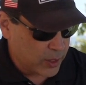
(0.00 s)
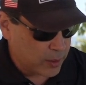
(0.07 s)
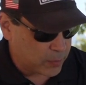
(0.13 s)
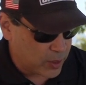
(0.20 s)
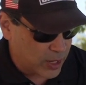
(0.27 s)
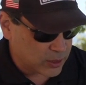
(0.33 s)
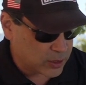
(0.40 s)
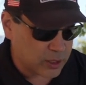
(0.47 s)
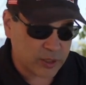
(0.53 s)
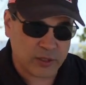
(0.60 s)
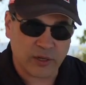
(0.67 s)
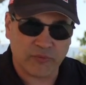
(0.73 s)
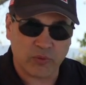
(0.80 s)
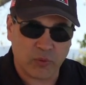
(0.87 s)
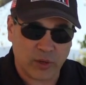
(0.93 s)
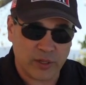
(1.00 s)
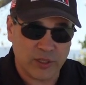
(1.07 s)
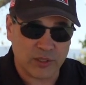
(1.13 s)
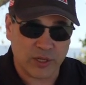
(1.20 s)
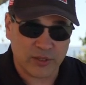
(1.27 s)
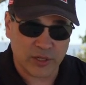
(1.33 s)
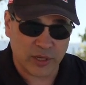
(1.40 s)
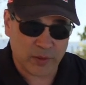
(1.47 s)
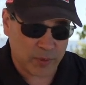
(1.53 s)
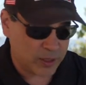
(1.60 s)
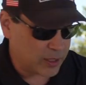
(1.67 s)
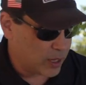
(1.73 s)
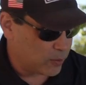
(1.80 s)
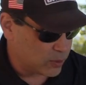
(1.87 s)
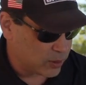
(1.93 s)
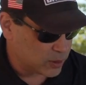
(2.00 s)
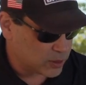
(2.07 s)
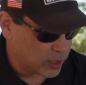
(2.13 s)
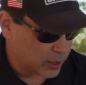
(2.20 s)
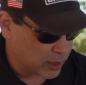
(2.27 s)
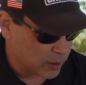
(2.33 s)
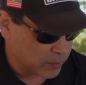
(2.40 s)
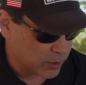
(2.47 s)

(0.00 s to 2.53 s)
Brad's got a different one. He's going to tell you about that one in a second.